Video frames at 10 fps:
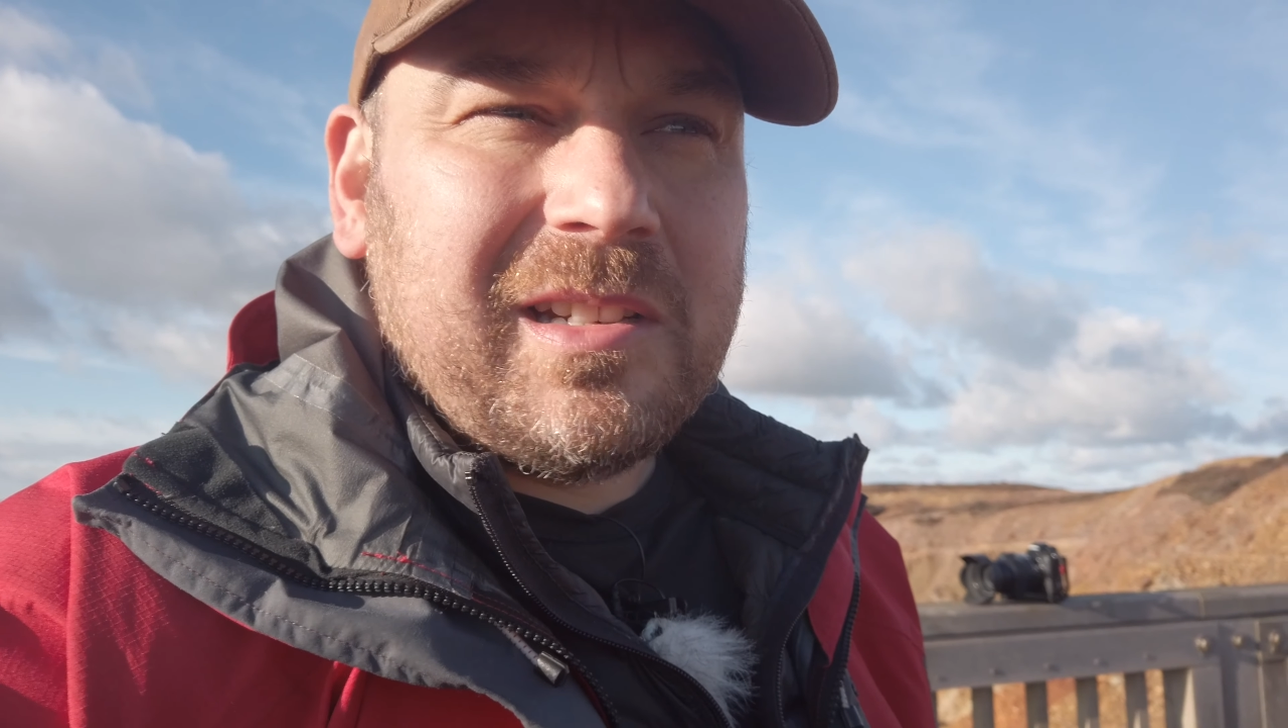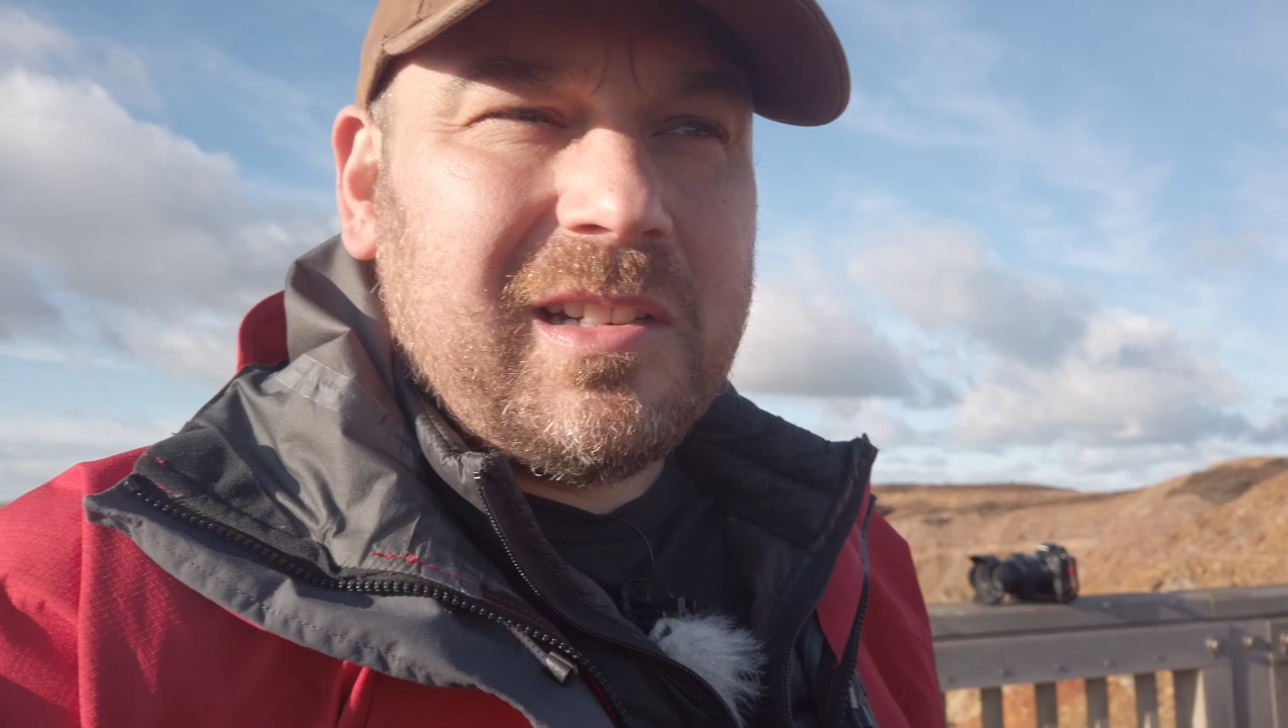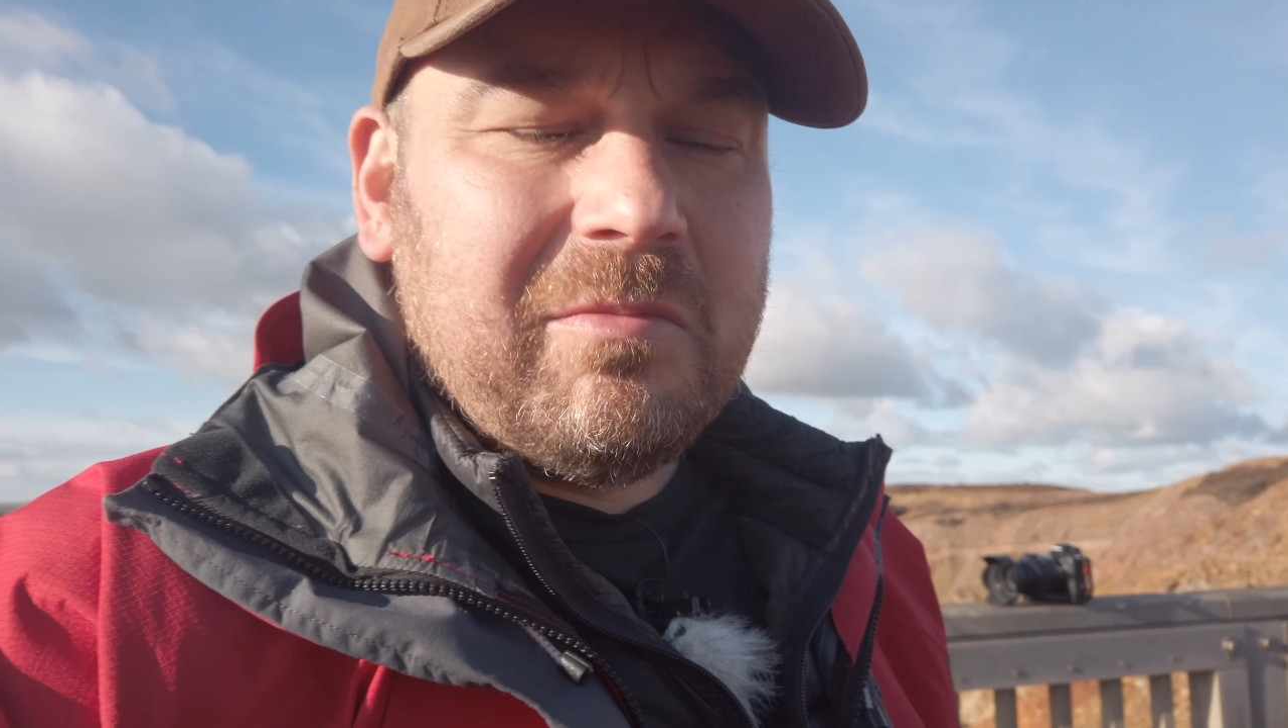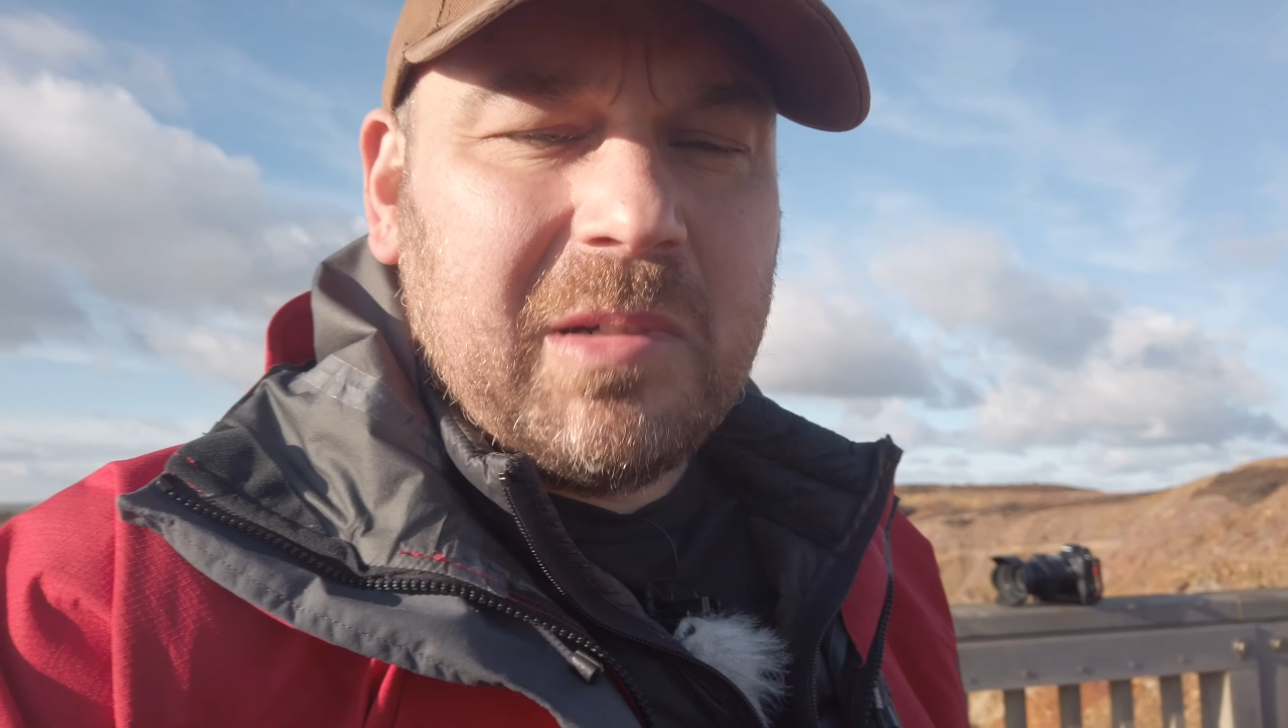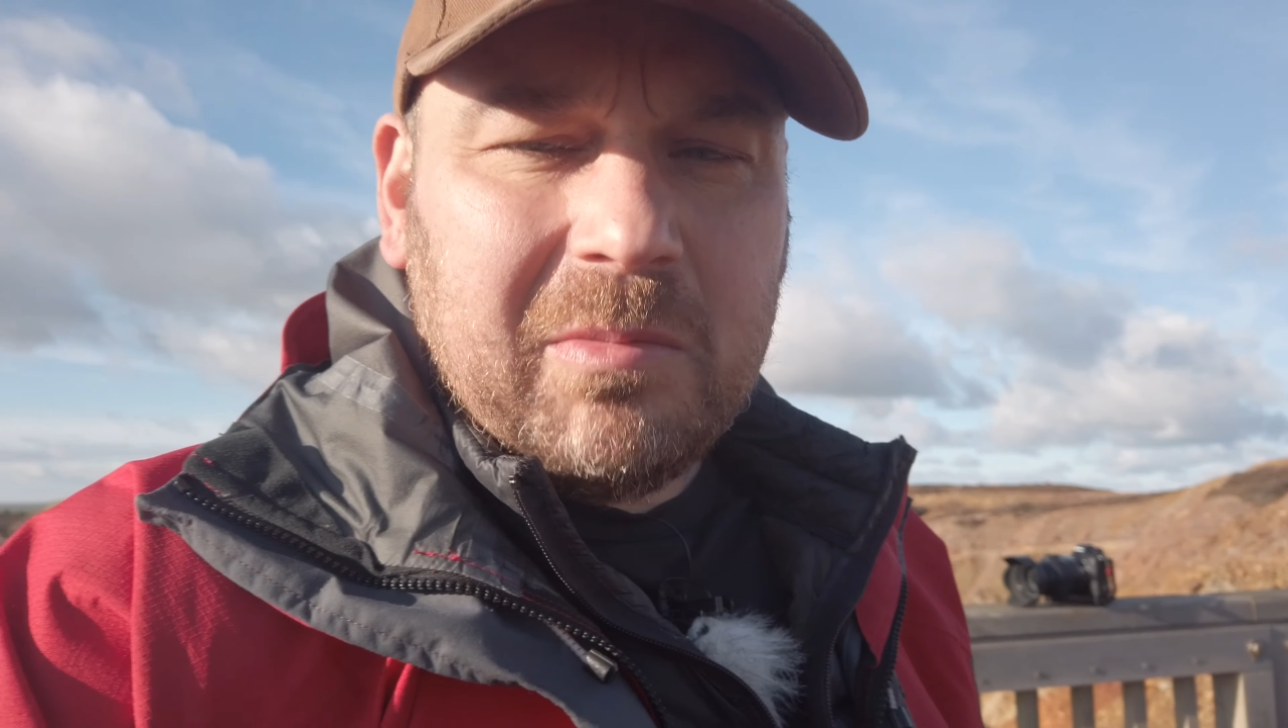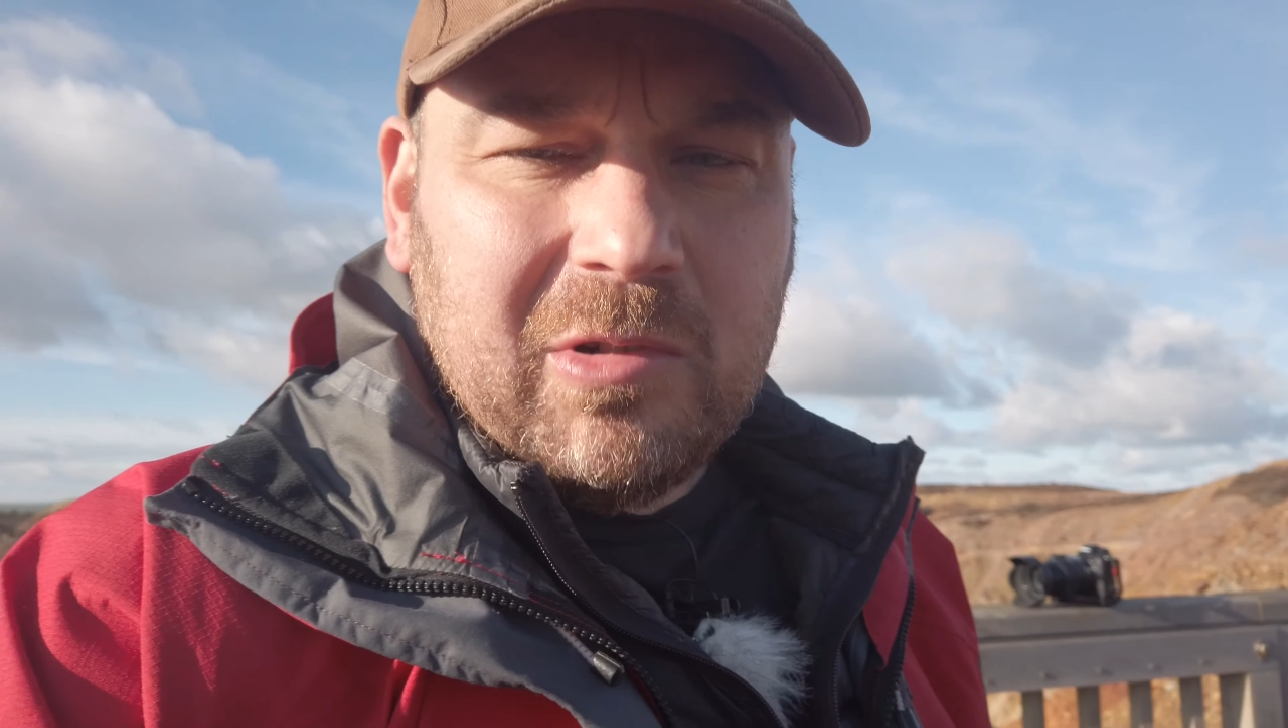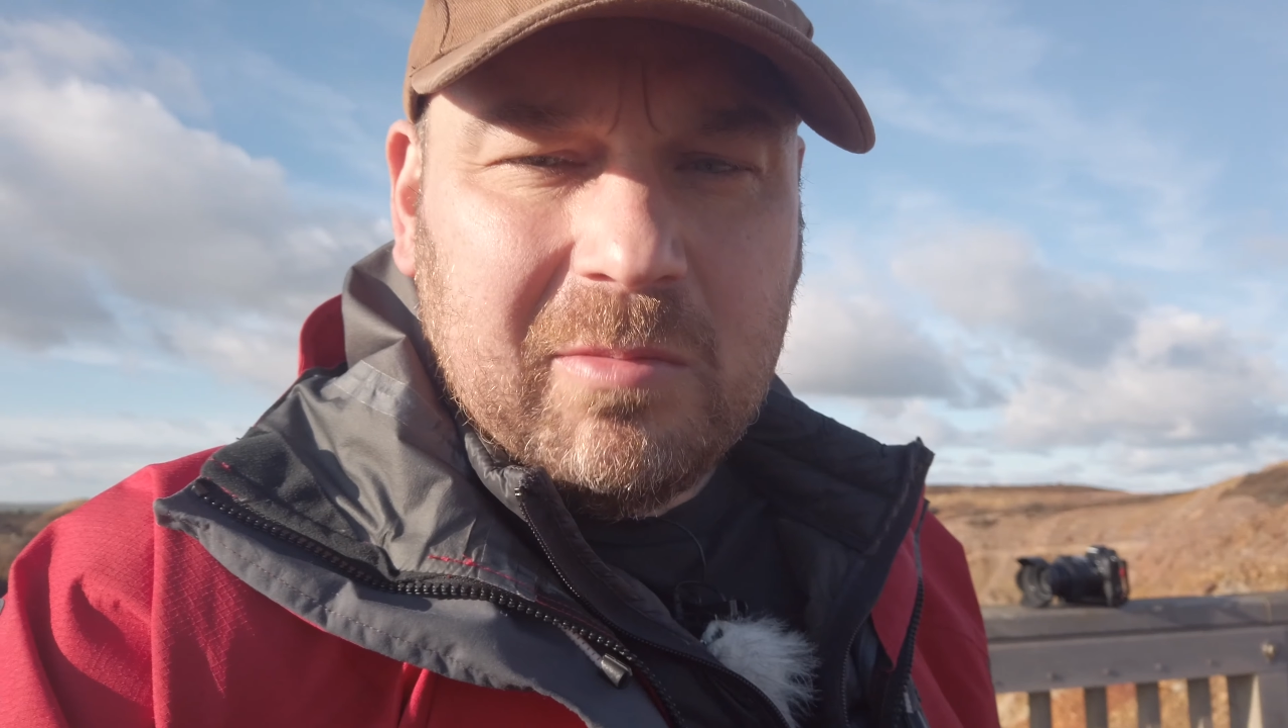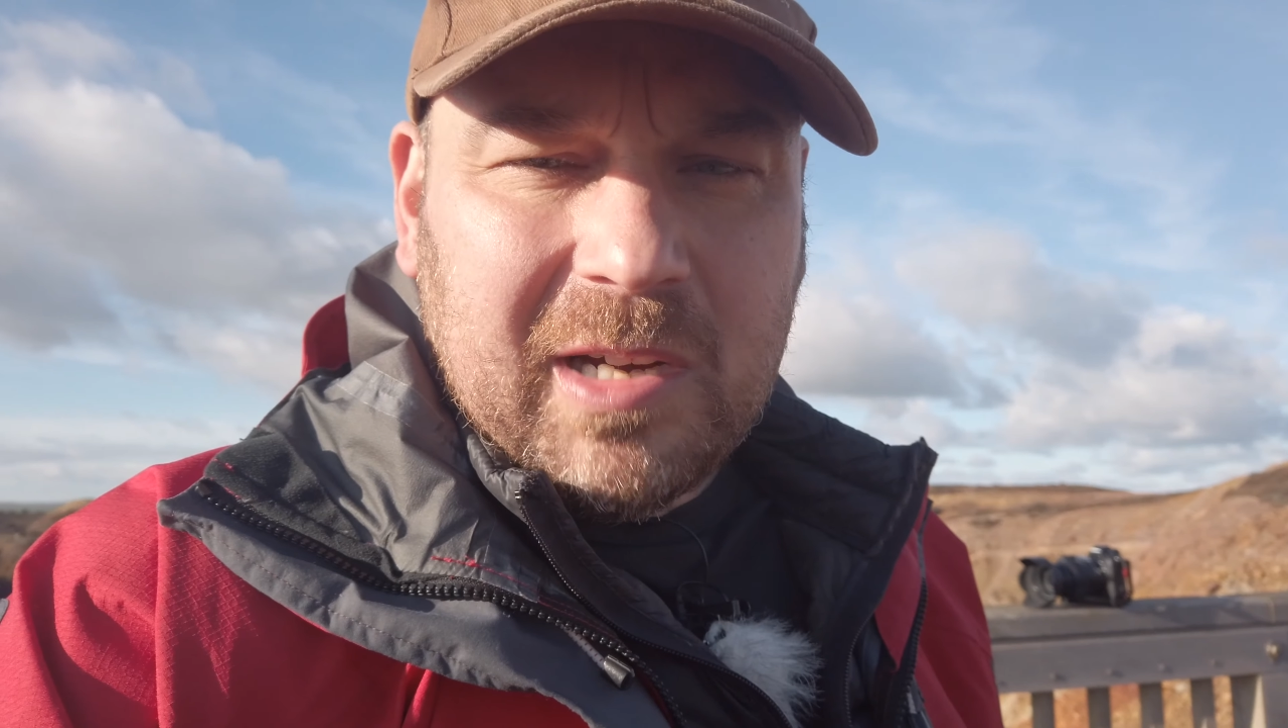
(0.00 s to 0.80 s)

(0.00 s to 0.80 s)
a little bit more